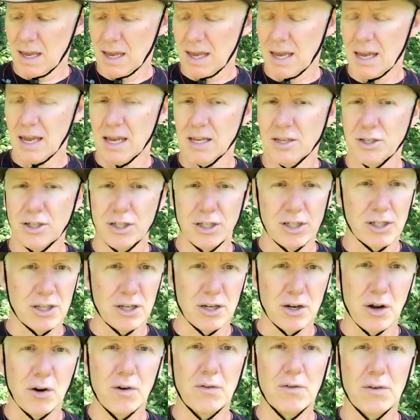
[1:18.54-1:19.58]
In just
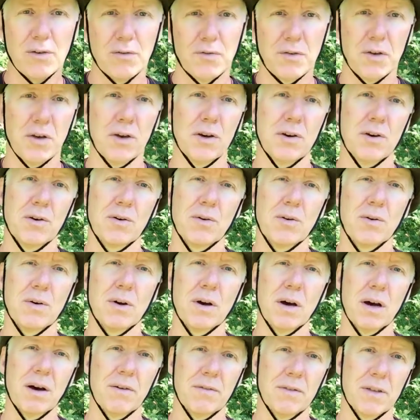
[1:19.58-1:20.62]
an overview
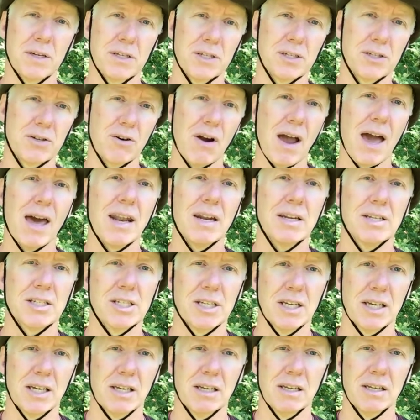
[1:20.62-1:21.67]
of this
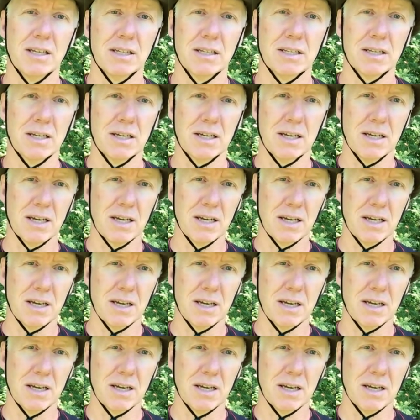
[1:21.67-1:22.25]
strategy to